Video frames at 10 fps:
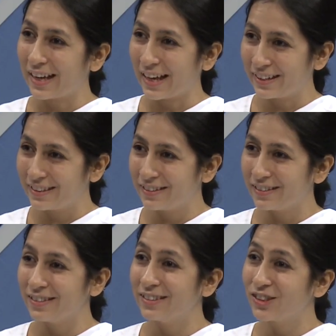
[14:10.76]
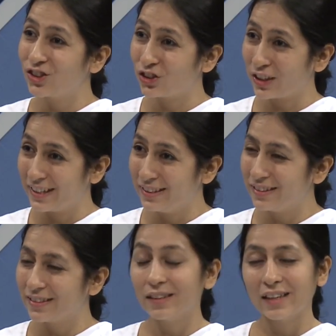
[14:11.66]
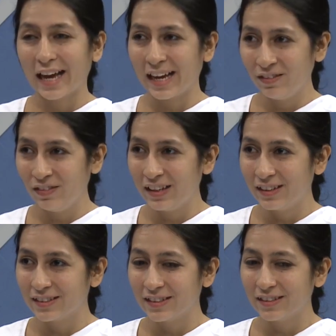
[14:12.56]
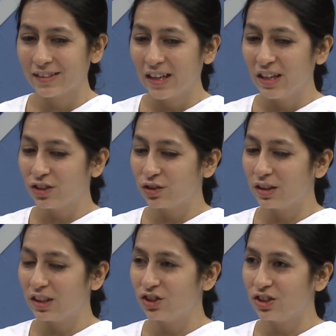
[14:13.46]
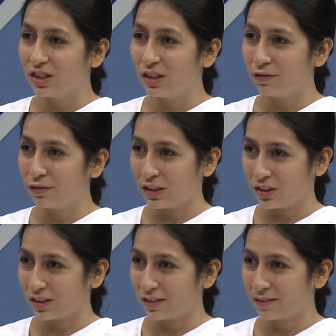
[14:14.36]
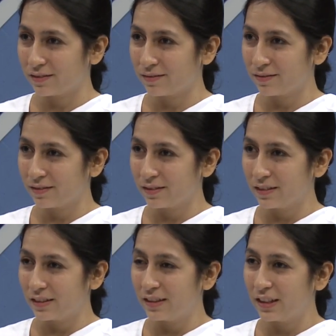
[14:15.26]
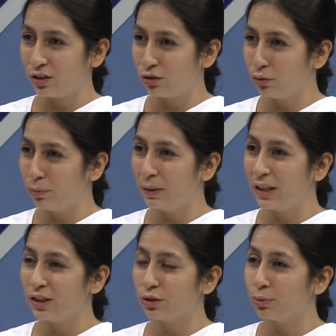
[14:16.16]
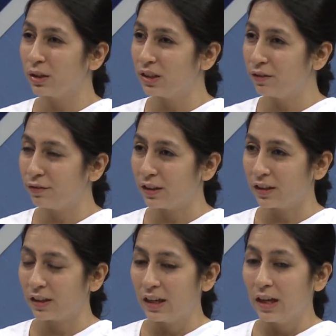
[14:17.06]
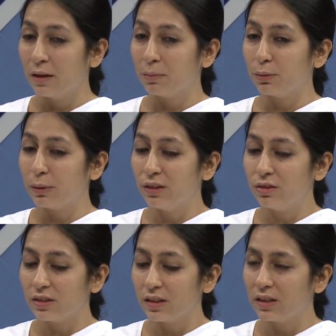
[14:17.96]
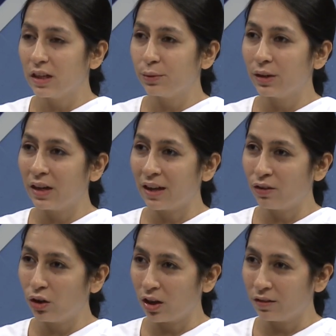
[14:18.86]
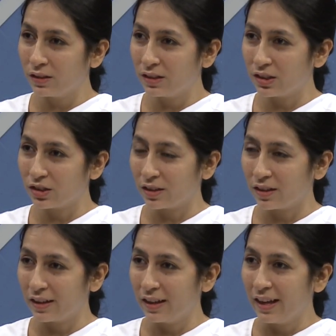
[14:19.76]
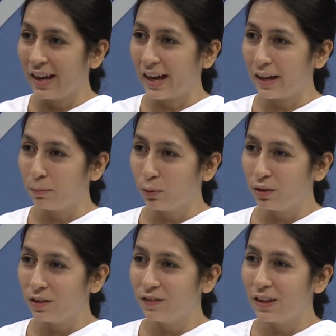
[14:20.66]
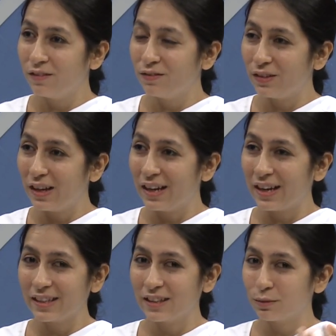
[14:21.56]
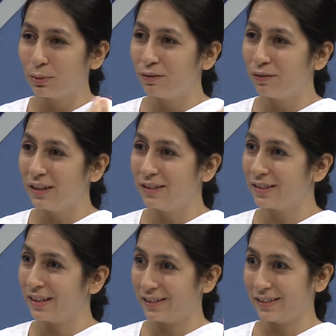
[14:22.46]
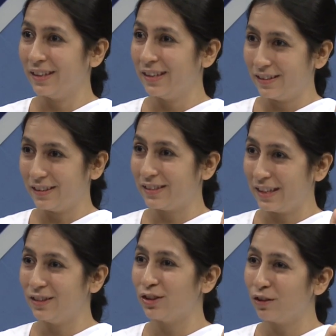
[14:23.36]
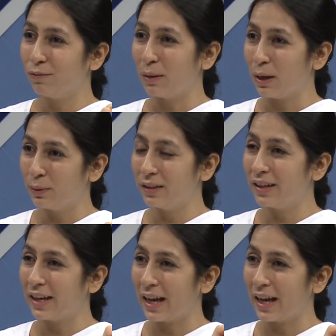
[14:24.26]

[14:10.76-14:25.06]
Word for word: character, strengths and weaknesses, so they're just different. They're two beings who are different. But when you sit down and have a conversation and both of them feel like this one feels that the sense of power that